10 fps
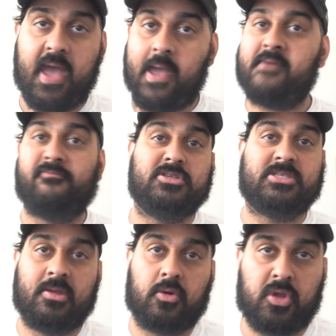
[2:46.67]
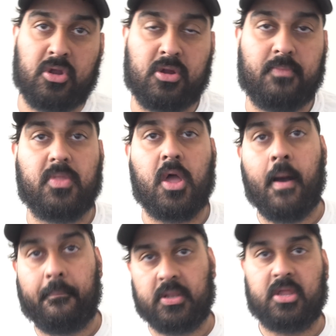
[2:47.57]
Every single year
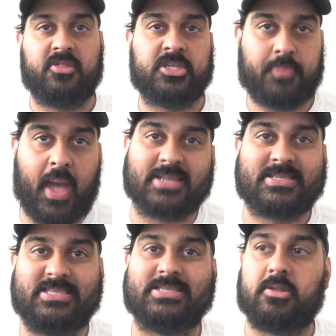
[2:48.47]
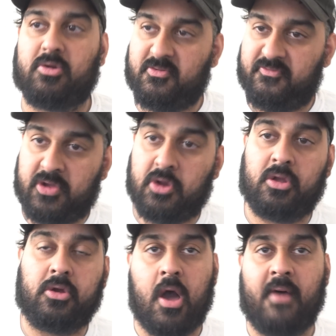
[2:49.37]
up until this past season, they're a very
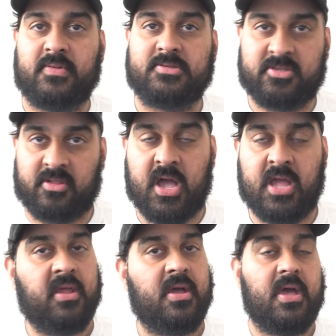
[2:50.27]
good offensive line,